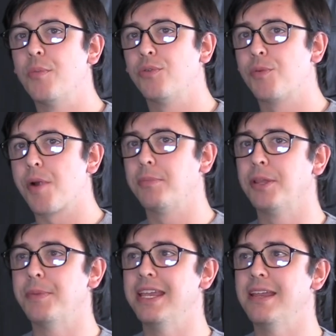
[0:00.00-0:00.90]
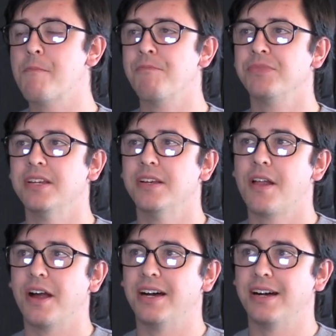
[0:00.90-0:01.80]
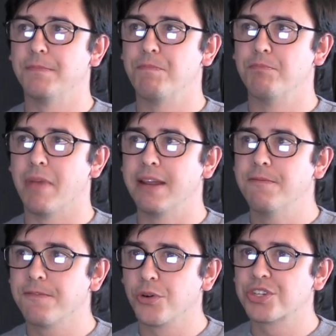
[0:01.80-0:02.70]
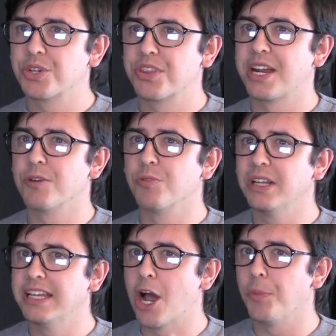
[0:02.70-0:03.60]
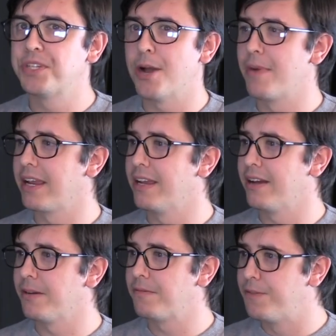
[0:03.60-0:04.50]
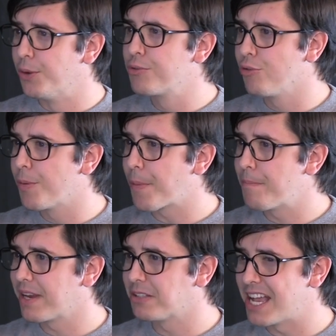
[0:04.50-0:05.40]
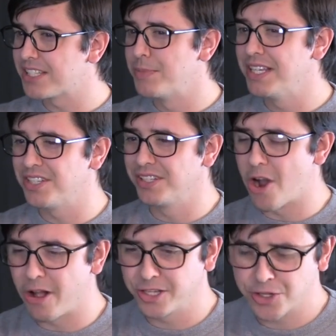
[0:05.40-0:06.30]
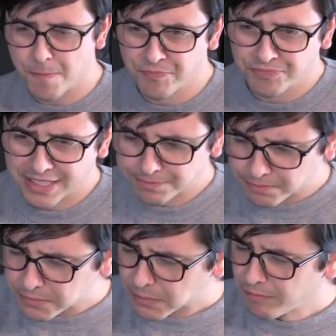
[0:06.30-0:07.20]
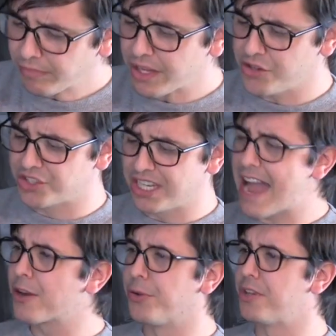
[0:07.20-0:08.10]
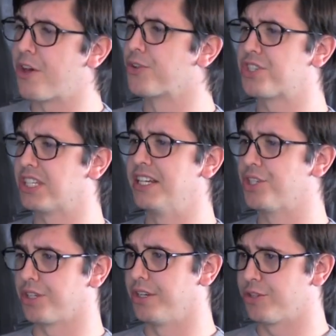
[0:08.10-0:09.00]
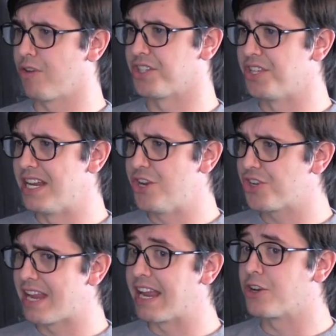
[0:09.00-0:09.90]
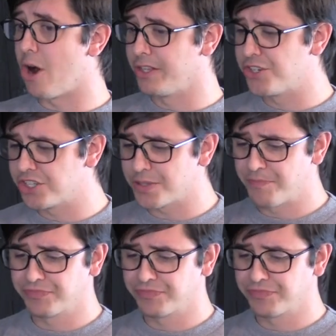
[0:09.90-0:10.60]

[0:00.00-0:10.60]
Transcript: moment would probably be uh, my first year that I really helped out my uh, film group, my classmates in college. Seattle and other cities across the nation and colleges